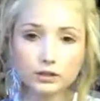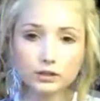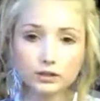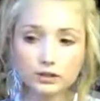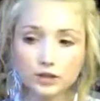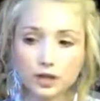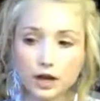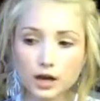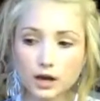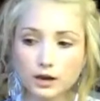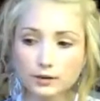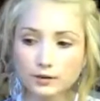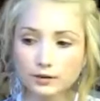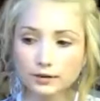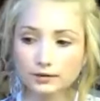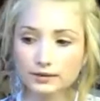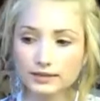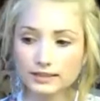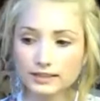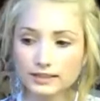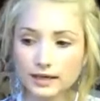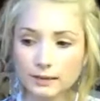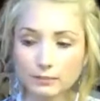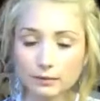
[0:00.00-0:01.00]
So
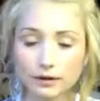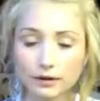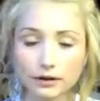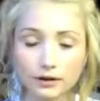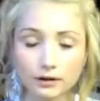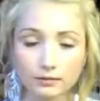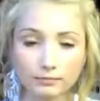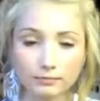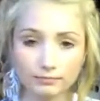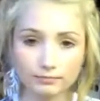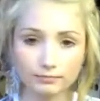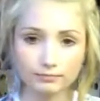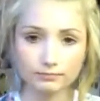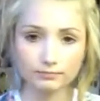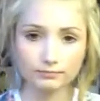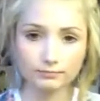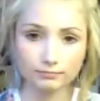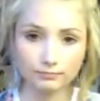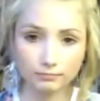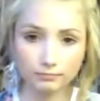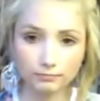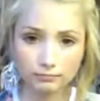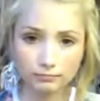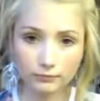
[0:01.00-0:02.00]
this tablet,
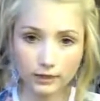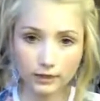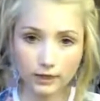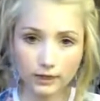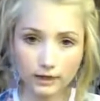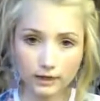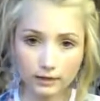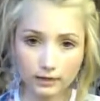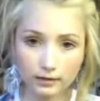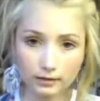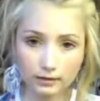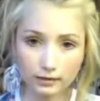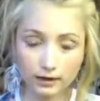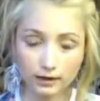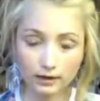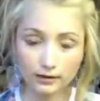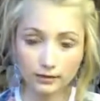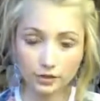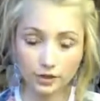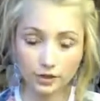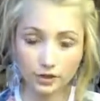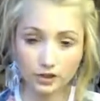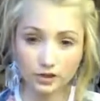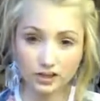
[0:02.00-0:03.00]

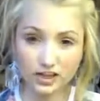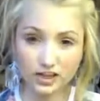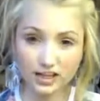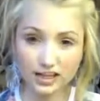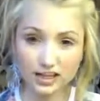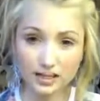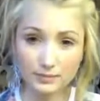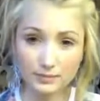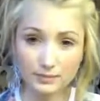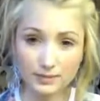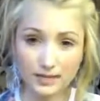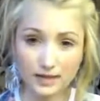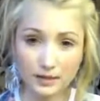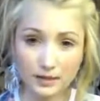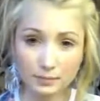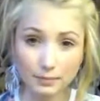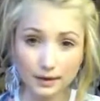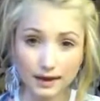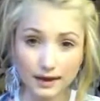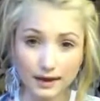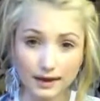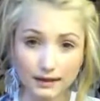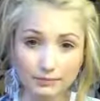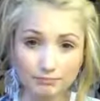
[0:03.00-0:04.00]
that just keeps it at
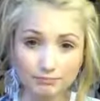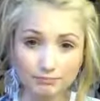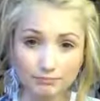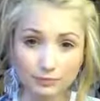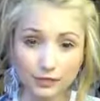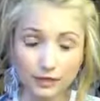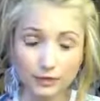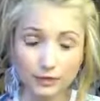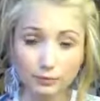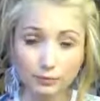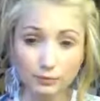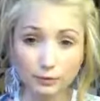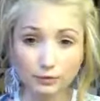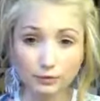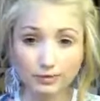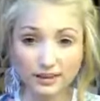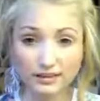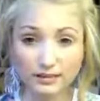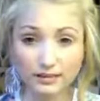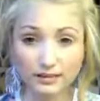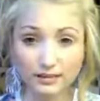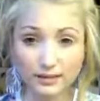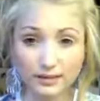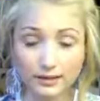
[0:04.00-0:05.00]
bay,
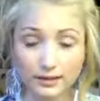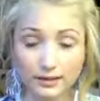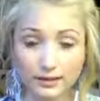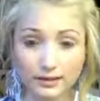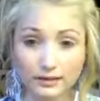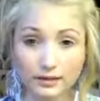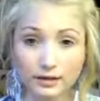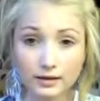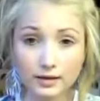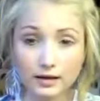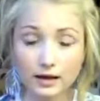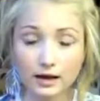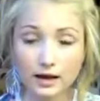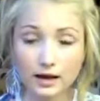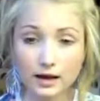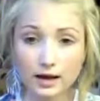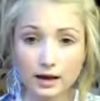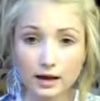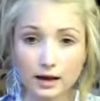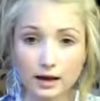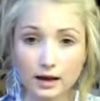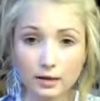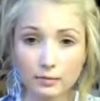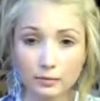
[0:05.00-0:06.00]
prevents it
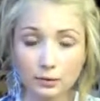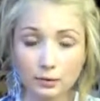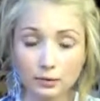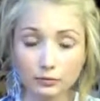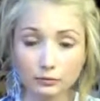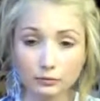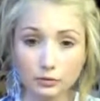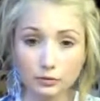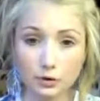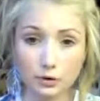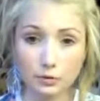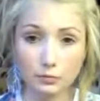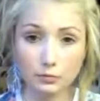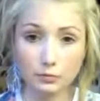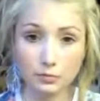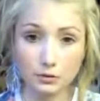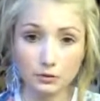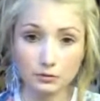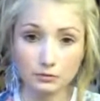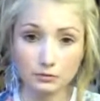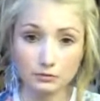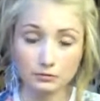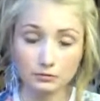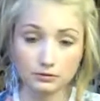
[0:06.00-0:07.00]
from
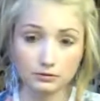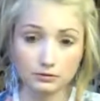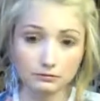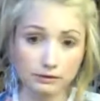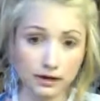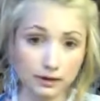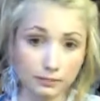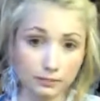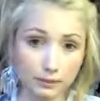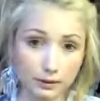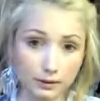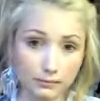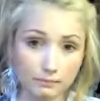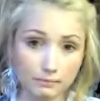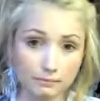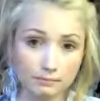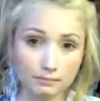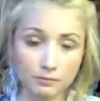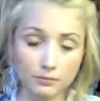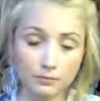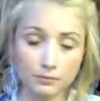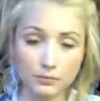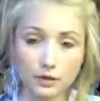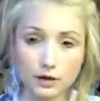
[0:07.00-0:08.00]
developing.
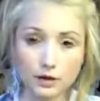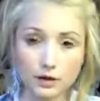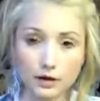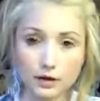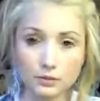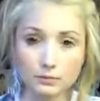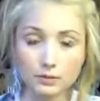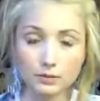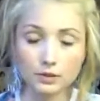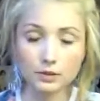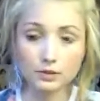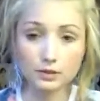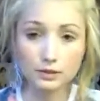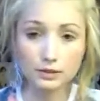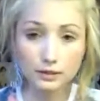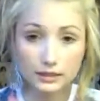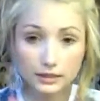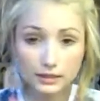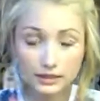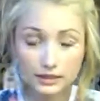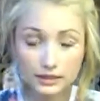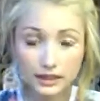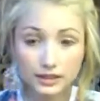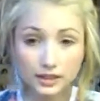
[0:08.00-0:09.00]
So
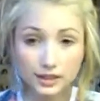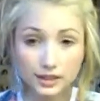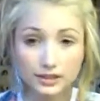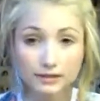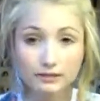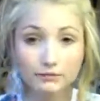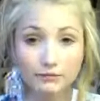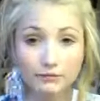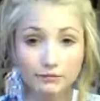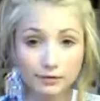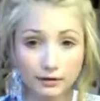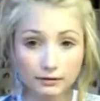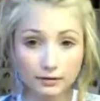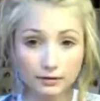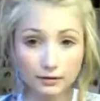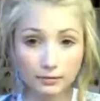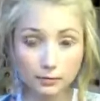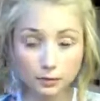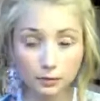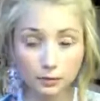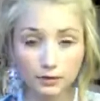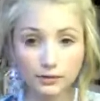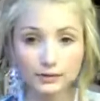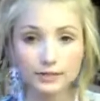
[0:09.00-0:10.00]
this is actually a very
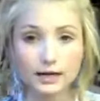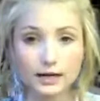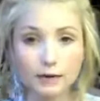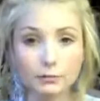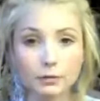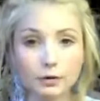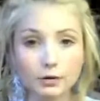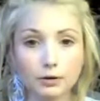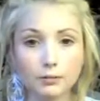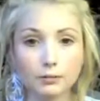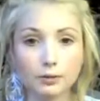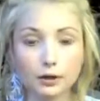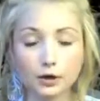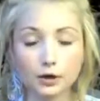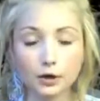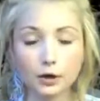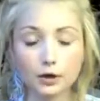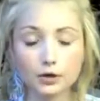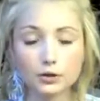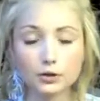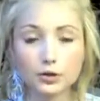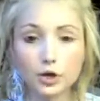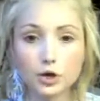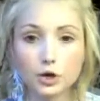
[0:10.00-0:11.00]
important tablet
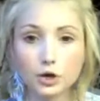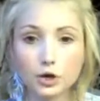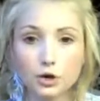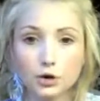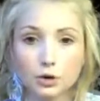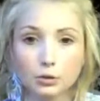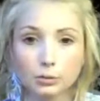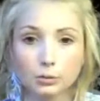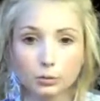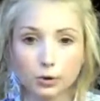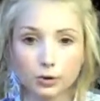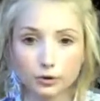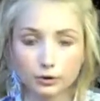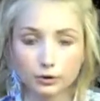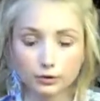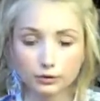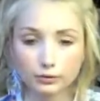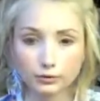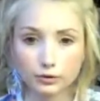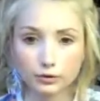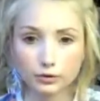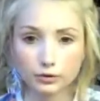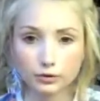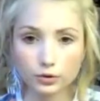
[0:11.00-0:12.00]
because one
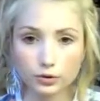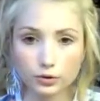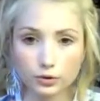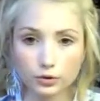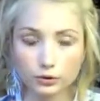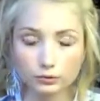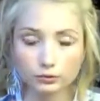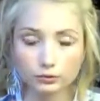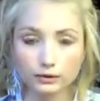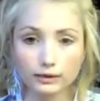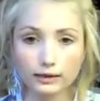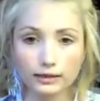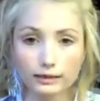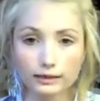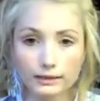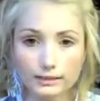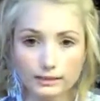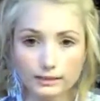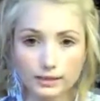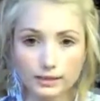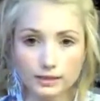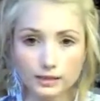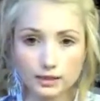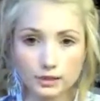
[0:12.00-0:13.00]
of the sort of later
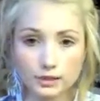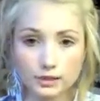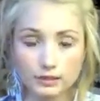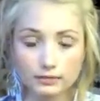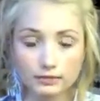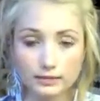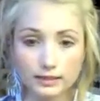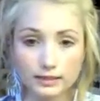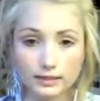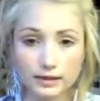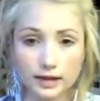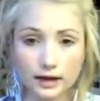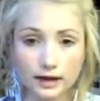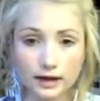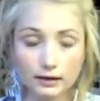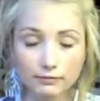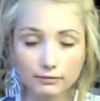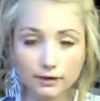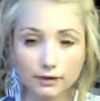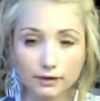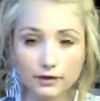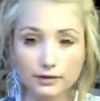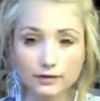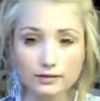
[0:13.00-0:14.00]
stages of CF
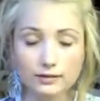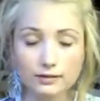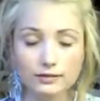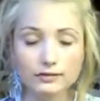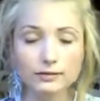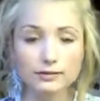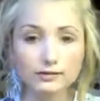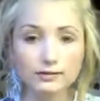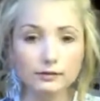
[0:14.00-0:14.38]
is